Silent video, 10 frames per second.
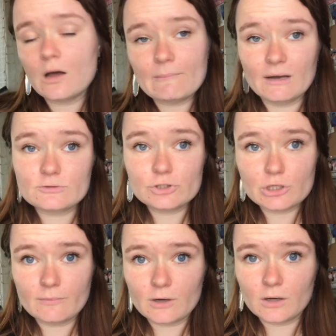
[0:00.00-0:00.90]
about to
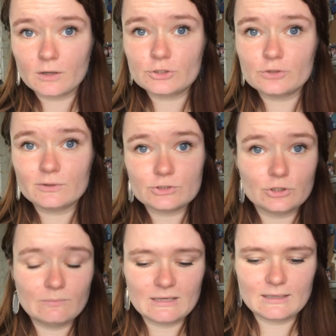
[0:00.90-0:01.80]
jump on to a
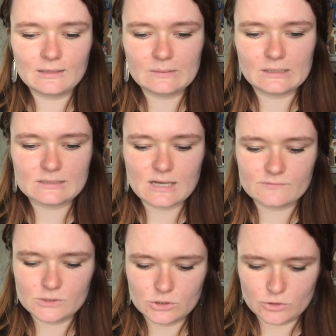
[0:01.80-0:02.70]
Zoom meeting because I have
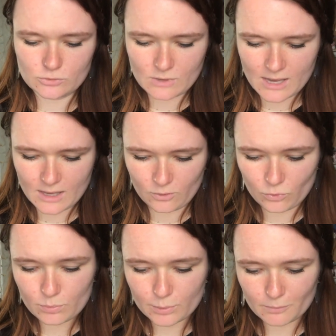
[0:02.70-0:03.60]
to do a
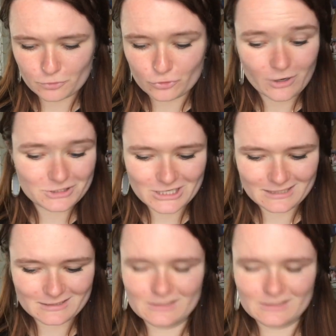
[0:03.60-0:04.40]
group project.